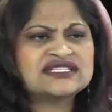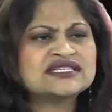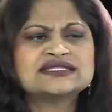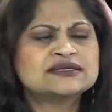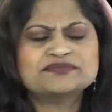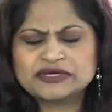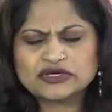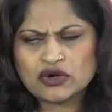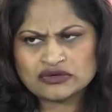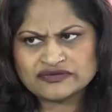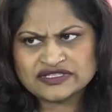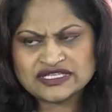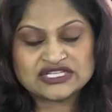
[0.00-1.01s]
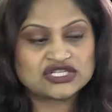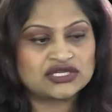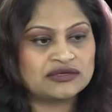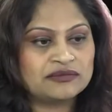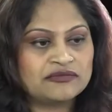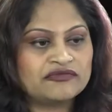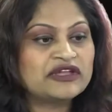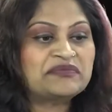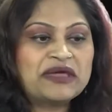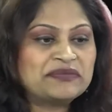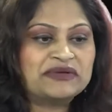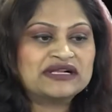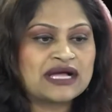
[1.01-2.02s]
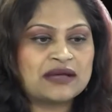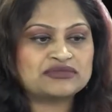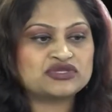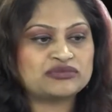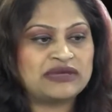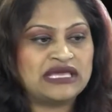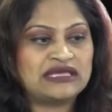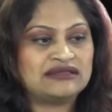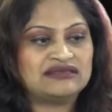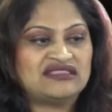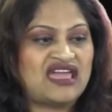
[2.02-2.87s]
It's a simple conversation. When people come to me,